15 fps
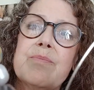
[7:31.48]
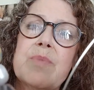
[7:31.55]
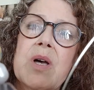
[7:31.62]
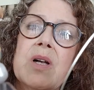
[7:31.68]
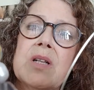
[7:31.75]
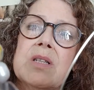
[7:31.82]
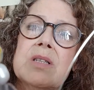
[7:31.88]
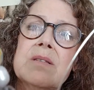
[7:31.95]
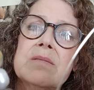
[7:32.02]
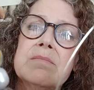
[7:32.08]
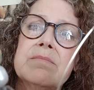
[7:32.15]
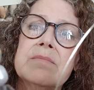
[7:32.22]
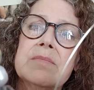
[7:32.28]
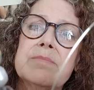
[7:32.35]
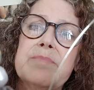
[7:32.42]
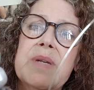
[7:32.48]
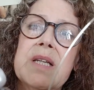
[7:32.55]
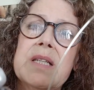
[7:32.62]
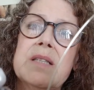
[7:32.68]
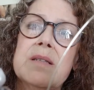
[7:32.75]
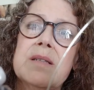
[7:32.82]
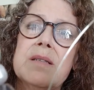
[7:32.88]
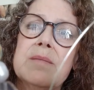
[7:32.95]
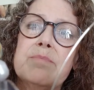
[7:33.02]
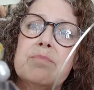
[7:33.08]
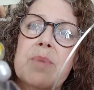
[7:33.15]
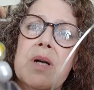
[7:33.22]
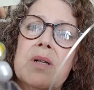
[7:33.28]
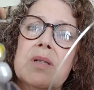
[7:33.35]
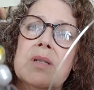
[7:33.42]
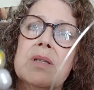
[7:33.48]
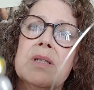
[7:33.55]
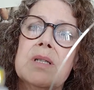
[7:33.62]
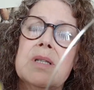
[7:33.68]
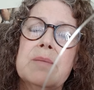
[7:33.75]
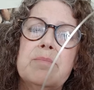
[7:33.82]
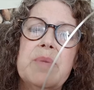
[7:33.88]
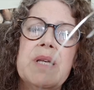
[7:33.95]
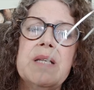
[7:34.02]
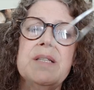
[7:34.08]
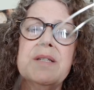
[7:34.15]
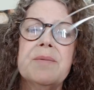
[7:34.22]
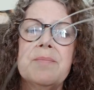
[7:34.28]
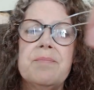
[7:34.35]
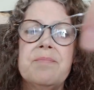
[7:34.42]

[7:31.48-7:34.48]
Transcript: pearl, bead, pearl, bead